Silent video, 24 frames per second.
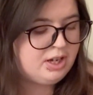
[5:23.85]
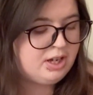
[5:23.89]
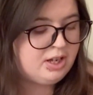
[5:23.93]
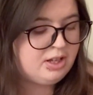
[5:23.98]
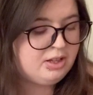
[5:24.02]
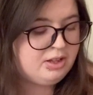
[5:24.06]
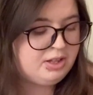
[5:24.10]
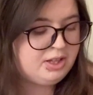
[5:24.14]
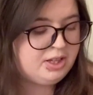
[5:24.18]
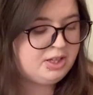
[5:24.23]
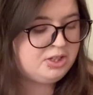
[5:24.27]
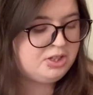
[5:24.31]

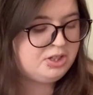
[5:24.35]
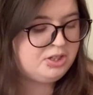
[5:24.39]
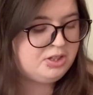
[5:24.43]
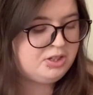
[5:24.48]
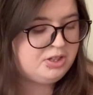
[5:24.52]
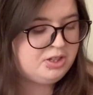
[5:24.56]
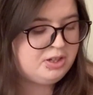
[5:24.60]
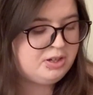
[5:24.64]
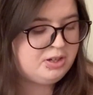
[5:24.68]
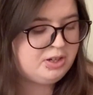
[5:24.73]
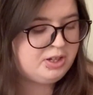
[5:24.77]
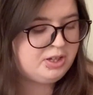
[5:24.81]
A
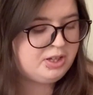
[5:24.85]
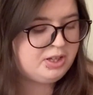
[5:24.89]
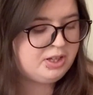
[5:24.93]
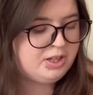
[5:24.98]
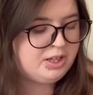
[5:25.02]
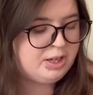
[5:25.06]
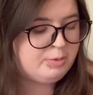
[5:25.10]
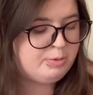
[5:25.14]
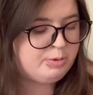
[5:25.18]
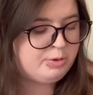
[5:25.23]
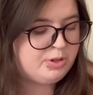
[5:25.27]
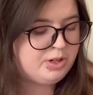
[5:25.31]
legendary
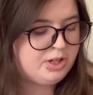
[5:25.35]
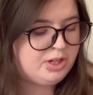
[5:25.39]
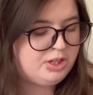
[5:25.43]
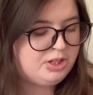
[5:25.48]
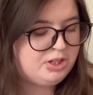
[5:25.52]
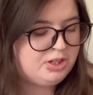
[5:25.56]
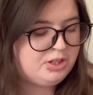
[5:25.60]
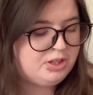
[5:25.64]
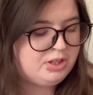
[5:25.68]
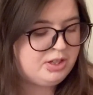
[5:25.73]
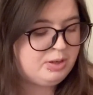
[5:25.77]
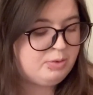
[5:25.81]

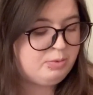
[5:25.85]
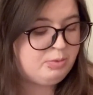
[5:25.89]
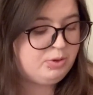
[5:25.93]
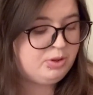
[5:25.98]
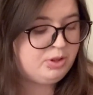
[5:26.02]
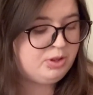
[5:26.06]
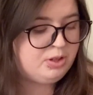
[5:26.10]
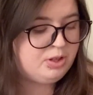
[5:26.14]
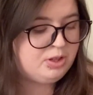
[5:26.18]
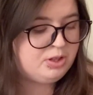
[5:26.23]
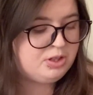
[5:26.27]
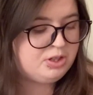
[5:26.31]
collaboration that
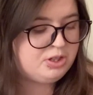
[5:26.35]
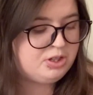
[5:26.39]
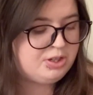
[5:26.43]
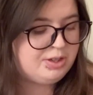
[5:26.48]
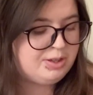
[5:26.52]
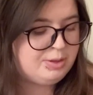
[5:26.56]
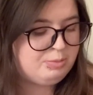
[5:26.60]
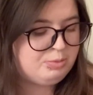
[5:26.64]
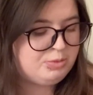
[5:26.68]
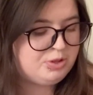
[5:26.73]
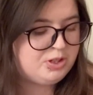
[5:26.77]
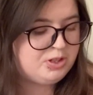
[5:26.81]
will launch
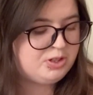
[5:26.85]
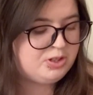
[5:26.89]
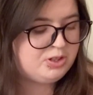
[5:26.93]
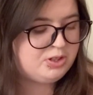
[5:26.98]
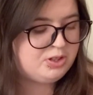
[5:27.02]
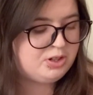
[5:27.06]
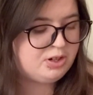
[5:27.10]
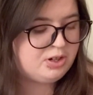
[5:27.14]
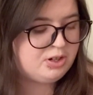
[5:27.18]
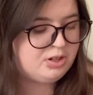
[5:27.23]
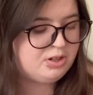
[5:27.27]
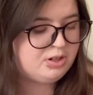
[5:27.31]
them to
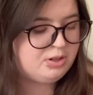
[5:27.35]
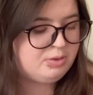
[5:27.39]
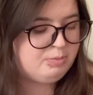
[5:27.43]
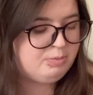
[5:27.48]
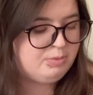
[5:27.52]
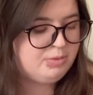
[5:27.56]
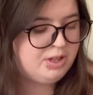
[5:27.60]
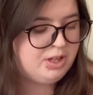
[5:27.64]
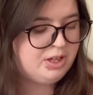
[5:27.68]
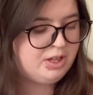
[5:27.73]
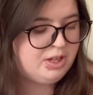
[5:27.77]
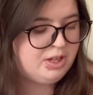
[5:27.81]

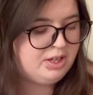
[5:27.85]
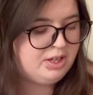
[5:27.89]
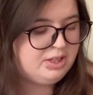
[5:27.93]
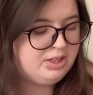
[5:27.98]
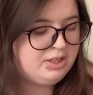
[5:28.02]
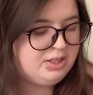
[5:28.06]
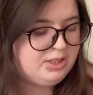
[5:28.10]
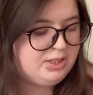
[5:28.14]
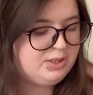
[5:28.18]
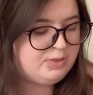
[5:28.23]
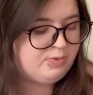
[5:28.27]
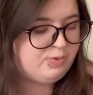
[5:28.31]
stardom.
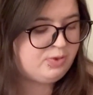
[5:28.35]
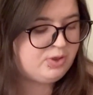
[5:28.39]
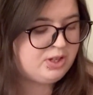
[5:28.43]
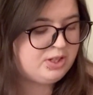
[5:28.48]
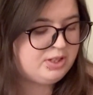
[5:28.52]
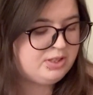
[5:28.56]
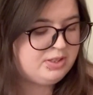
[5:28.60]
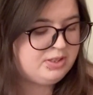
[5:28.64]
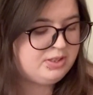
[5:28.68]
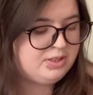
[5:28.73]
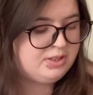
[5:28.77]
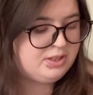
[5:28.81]
These
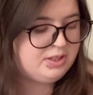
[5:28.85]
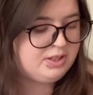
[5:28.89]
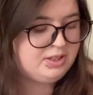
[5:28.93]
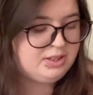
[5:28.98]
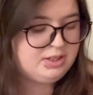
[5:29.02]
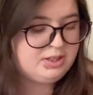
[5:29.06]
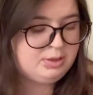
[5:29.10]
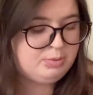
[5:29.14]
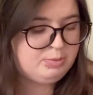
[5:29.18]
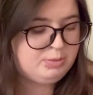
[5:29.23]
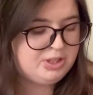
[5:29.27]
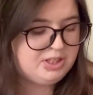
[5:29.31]
friends,
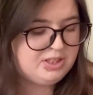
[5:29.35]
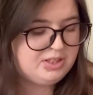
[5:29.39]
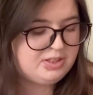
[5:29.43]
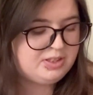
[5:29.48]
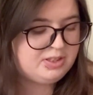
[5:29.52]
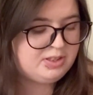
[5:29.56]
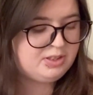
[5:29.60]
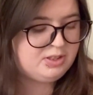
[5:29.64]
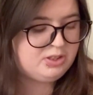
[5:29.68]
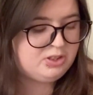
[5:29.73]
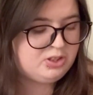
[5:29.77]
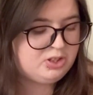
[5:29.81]
intimate
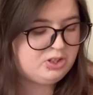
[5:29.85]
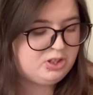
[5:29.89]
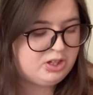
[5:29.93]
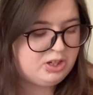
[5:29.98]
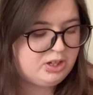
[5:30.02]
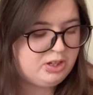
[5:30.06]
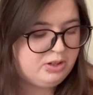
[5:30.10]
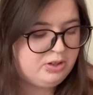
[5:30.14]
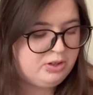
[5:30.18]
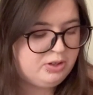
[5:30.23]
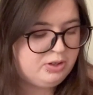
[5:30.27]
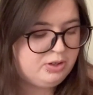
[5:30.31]
since
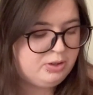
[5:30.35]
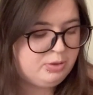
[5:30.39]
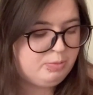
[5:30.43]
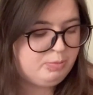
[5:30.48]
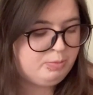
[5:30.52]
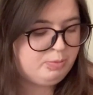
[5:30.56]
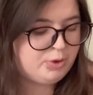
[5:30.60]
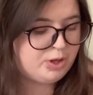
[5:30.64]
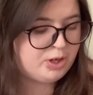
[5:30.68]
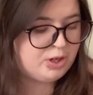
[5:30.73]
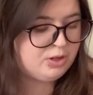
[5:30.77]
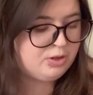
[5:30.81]
childhood,
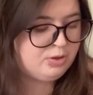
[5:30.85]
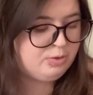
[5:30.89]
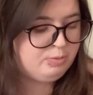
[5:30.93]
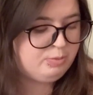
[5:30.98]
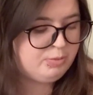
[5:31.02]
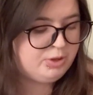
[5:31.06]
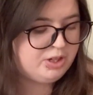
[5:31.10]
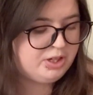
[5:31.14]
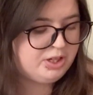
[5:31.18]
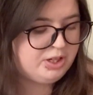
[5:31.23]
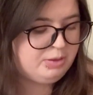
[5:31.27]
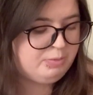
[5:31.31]
borrow
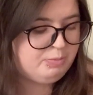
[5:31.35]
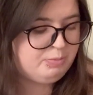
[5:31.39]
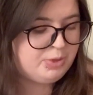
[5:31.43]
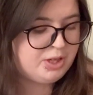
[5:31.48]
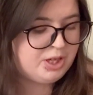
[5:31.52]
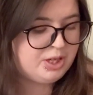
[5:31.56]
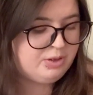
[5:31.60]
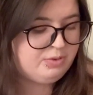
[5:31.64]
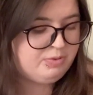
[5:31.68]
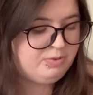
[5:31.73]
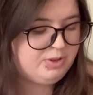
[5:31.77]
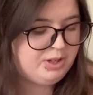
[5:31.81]
money,
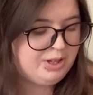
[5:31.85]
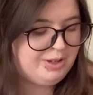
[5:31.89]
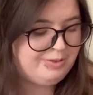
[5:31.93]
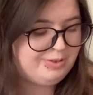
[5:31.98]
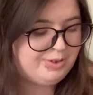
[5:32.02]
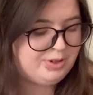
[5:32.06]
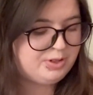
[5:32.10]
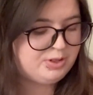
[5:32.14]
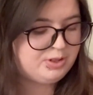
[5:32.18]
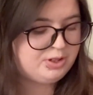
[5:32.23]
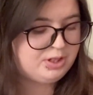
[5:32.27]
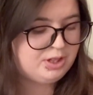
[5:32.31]
beg
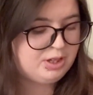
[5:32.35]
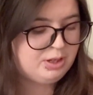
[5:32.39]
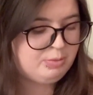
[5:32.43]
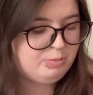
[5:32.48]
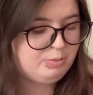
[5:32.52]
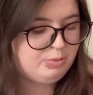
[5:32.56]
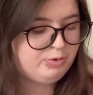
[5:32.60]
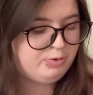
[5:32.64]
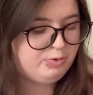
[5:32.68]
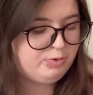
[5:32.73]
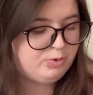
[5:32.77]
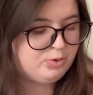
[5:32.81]
favors,
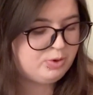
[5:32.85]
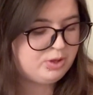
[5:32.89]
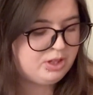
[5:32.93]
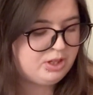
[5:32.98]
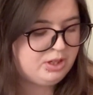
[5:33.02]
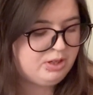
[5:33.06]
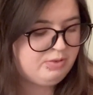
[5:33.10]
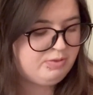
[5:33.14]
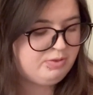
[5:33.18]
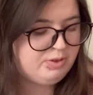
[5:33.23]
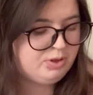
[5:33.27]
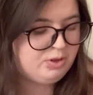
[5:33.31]
and before
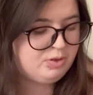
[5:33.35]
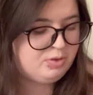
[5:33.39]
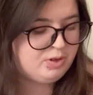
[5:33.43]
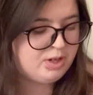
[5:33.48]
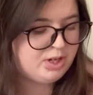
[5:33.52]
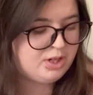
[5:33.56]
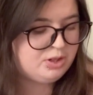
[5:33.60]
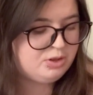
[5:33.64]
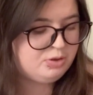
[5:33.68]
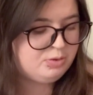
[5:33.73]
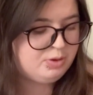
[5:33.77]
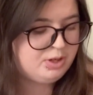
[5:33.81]
even
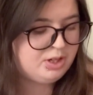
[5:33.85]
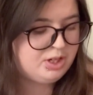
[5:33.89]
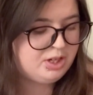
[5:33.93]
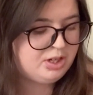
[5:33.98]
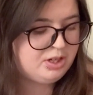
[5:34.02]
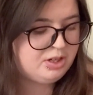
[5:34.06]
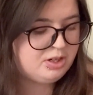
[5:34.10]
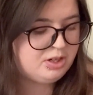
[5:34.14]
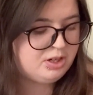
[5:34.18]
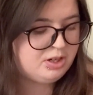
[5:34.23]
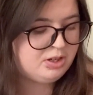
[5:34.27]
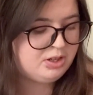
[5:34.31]

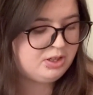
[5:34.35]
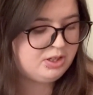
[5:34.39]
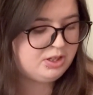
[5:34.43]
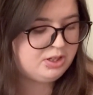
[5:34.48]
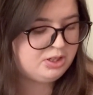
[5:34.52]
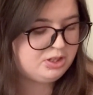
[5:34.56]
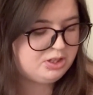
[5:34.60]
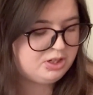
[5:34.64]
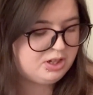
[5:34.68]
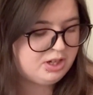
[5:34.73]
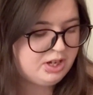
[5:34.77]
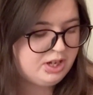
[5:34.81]
graduating
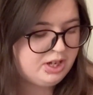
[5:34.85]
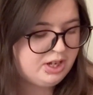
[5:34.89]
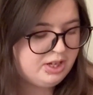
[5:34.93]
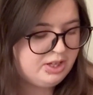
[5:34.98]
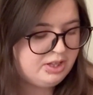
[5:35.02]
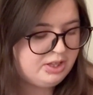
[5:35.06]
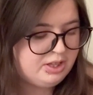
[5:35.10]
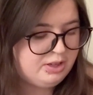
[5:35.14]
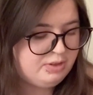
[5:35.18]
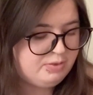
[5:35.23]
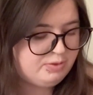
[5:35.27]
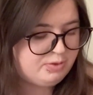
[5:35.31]
college,
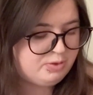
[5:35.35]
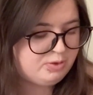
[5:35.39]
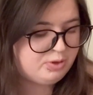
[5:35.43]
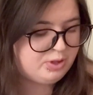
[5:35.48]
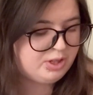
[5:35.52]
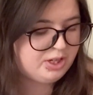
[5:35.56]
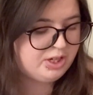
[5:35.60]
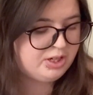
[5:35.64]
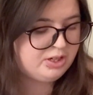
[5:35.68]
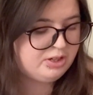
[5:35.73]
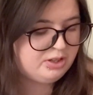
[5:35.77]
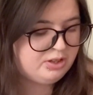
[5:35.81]
they have
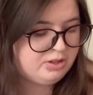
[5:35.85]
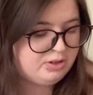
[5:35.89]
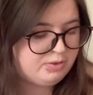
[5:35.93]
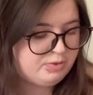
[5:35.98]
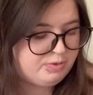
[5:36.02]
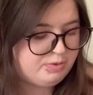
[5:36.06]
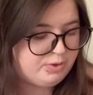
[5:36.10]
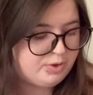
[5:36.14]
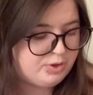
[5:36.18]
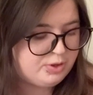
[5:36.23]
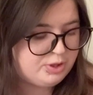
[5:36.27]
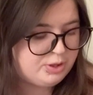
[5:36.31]
created their
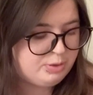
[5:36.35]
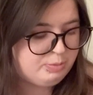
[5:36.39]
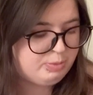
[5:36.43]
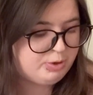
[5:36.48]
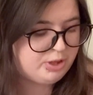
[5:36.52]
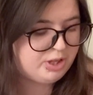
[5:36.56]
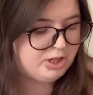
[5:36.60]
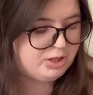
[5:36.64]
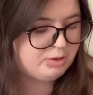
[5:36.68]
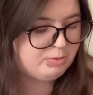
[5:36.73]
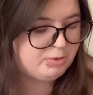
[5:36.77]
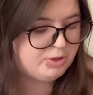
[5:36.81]
first
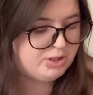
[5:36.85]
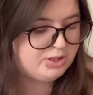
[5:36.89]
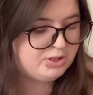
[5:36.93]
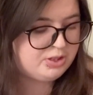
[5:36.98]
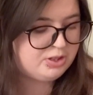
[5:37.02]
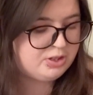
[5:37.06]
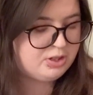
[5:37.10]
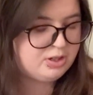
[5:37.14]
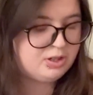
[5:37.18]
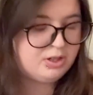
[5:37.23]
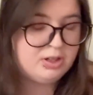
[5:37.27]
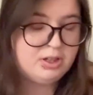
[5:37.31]

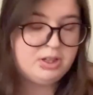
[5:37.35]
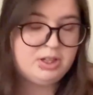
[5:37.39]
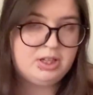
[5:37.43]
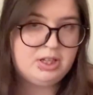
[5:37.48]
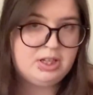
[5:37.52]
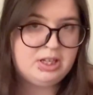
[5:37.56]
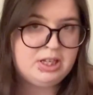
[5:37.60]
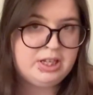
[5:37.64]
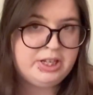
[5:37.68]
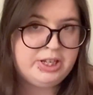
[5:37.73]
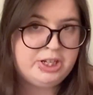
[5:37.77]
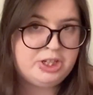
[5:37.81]
blockbuster,
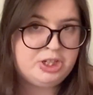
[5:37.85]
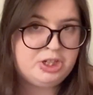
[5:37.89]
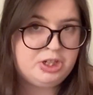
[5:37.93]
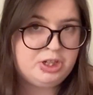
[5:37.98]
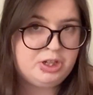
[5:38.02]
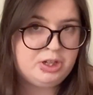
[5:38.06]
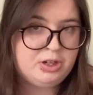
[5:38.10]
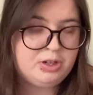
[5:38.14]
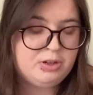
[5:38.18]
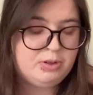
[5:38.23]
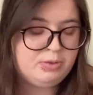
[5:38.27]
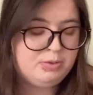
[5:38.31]

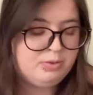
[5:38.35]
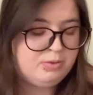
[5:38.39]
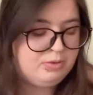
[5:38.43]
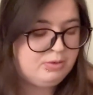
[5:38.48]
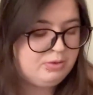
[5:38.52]
Ichigo.